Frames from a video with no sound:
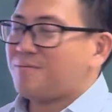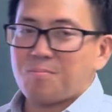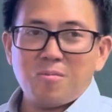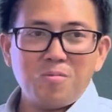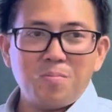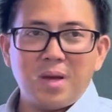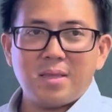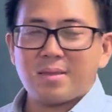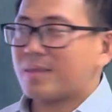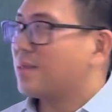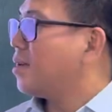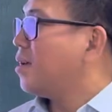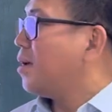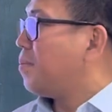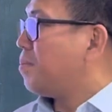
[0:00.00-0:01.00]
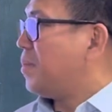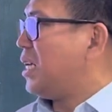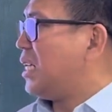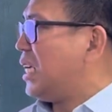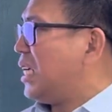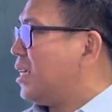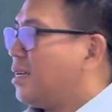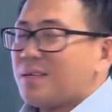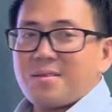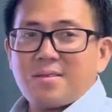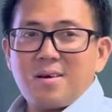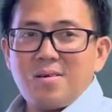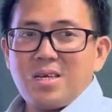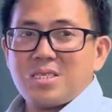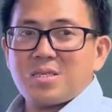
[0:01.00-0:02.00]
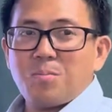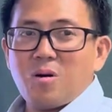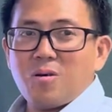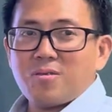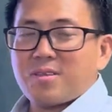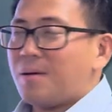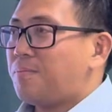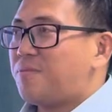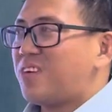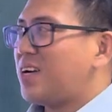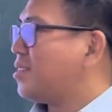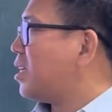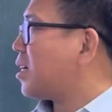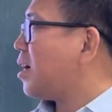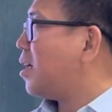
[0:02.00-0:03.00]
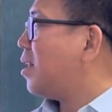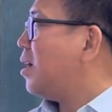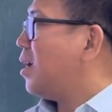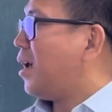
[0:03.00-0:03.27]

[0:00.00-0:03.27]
movement, meaning there is both vertical